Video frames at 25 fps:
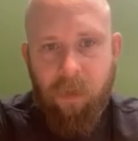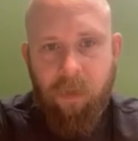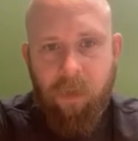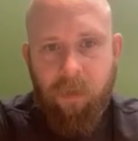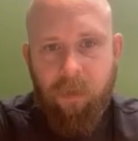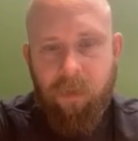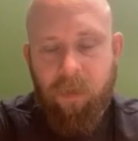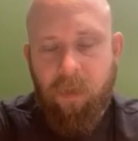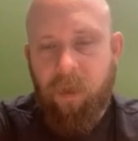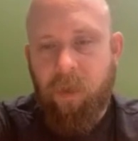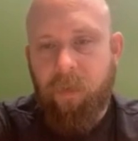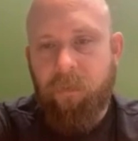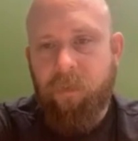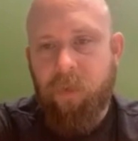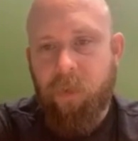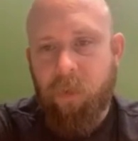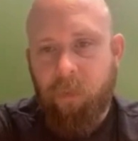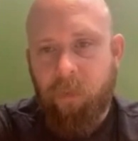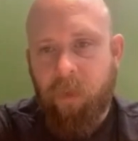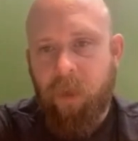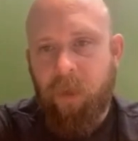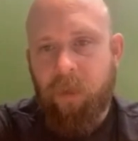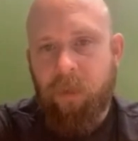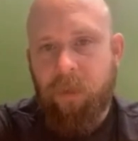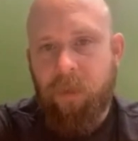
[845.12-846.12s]
So you have two
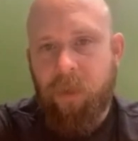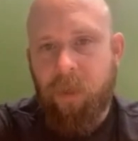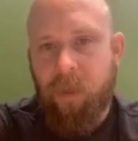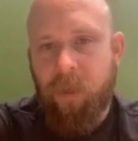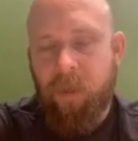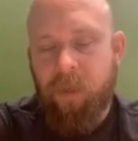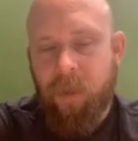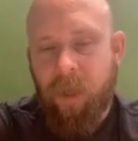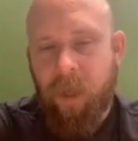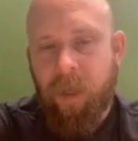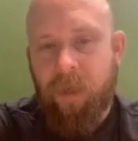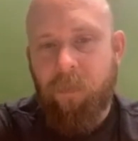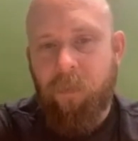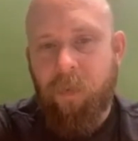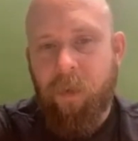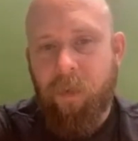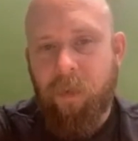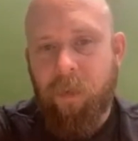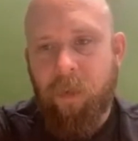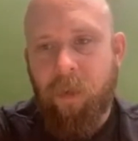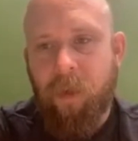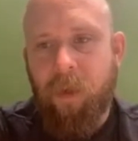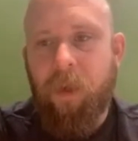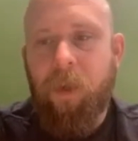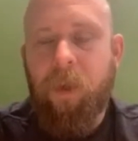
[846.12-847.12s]
things to contend with.
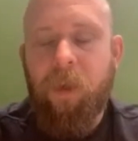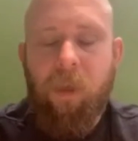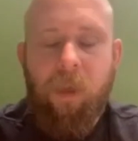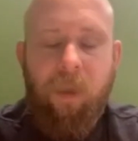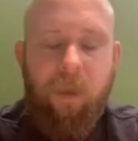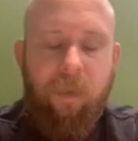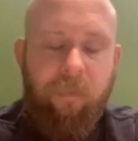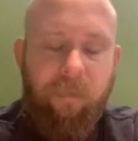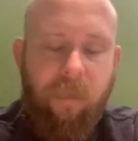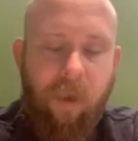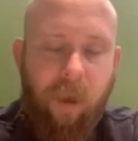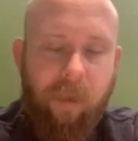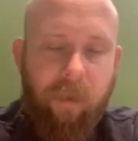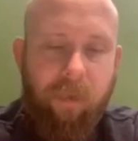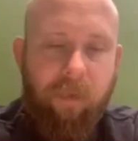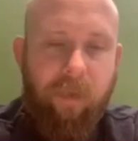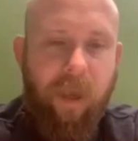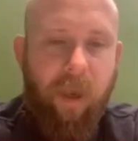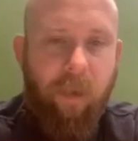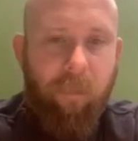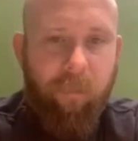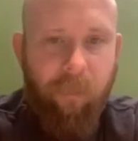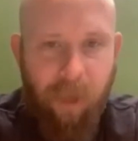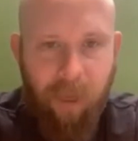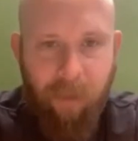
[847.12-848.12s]
You've got your
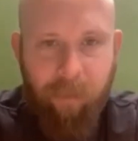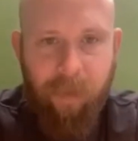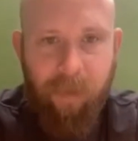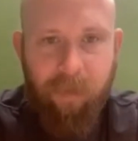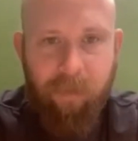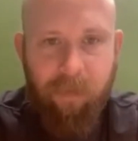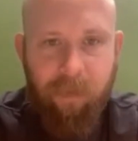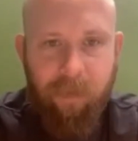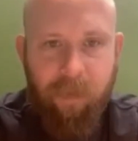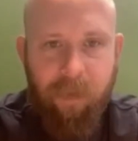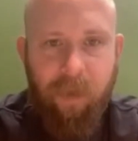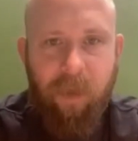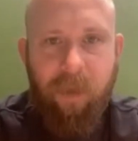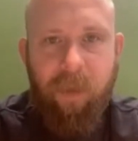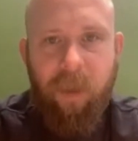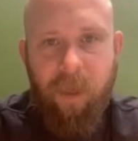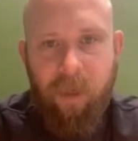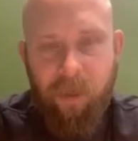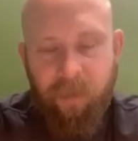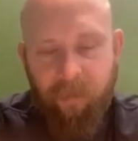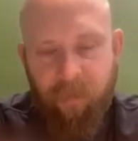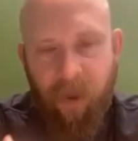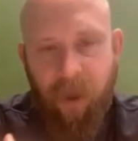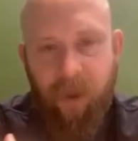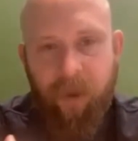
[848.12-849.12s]
down payment, and then
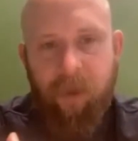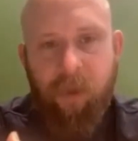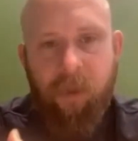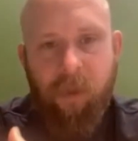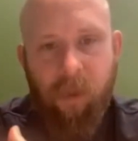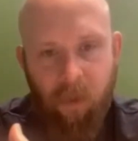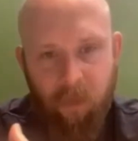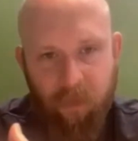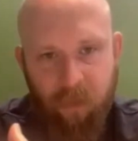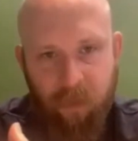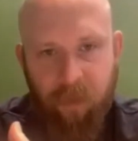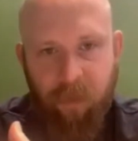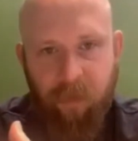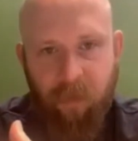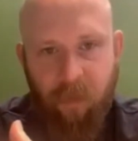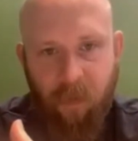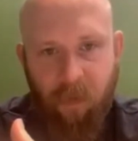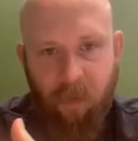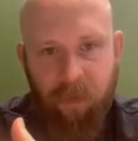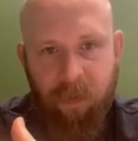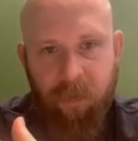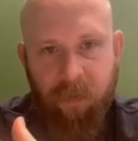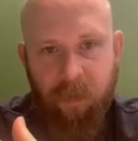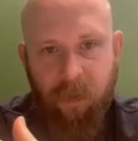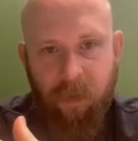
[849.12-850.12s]
you've got your closing
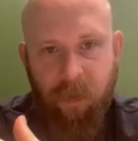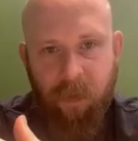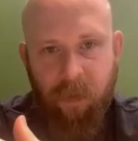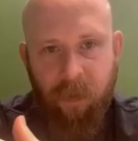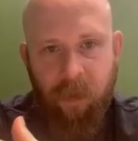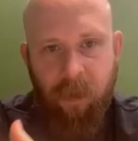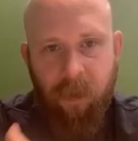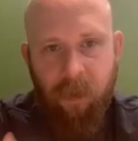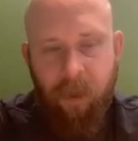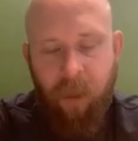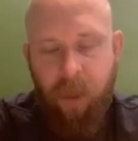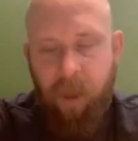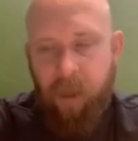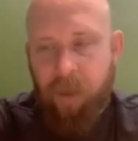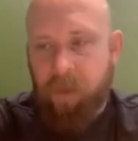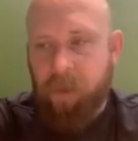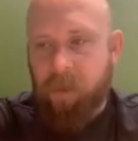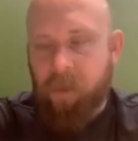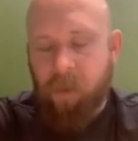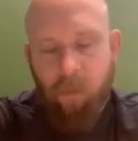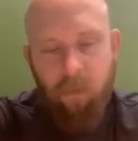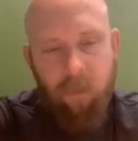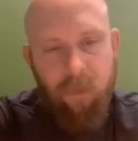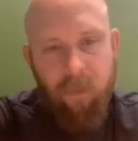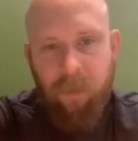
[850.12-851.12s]
costs. And
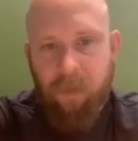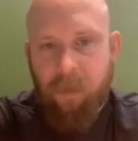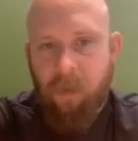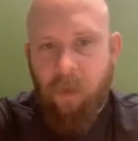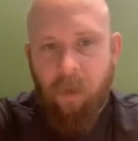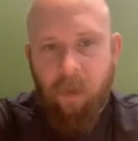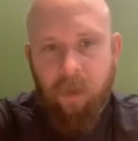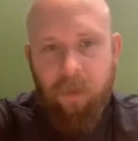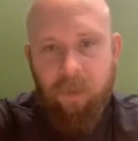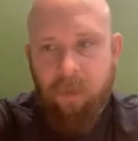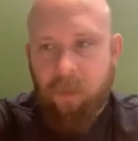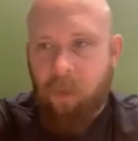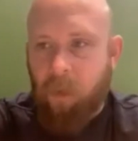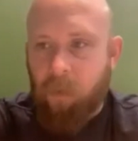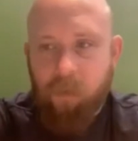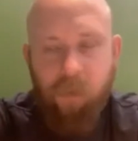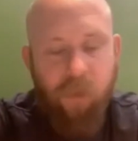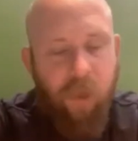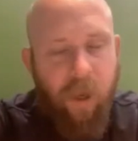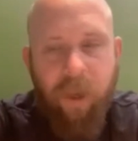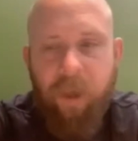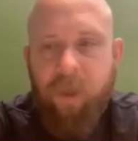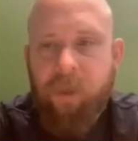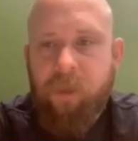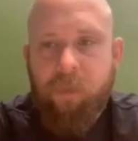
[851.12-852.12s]
closing costs don't
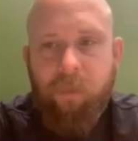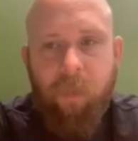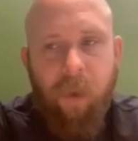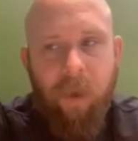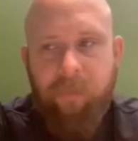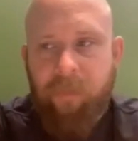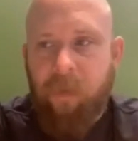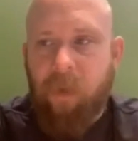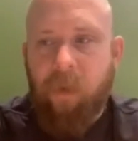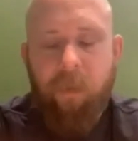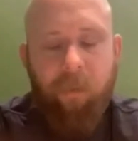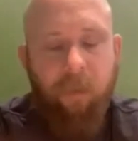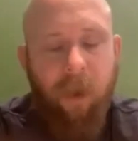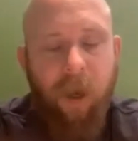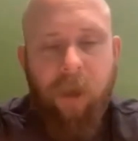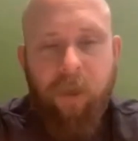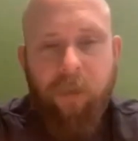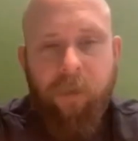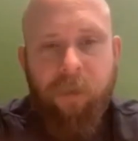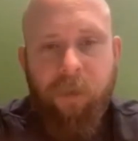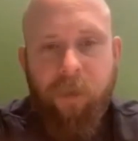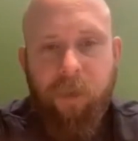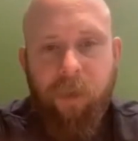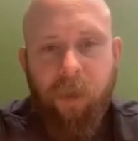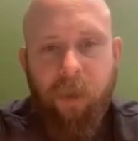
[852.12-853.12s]
change by very
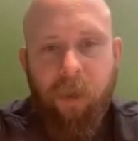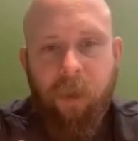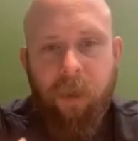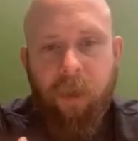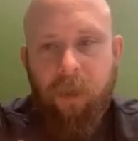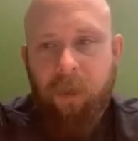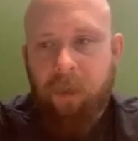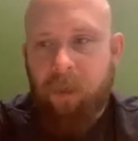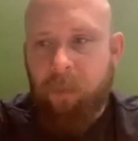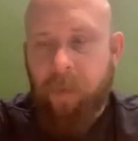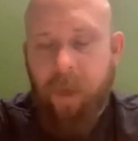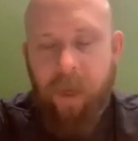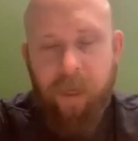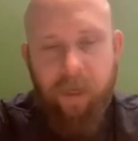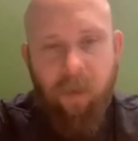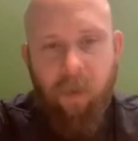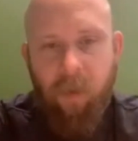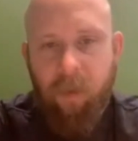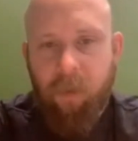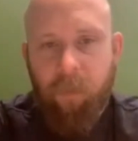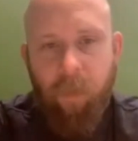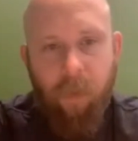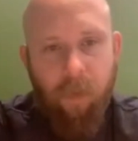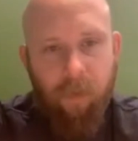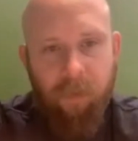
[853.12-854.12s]
much depending
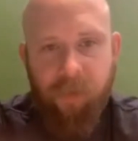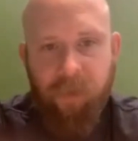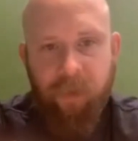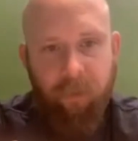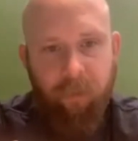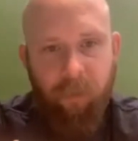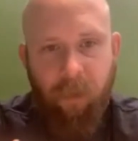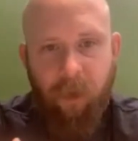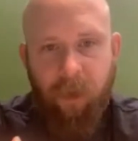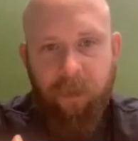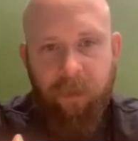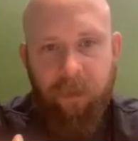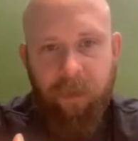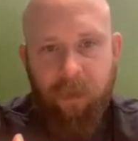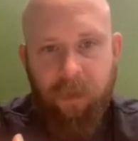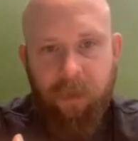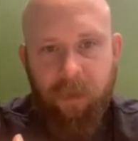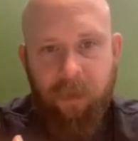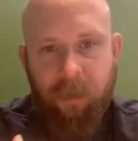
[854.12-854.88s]
on the purchase price.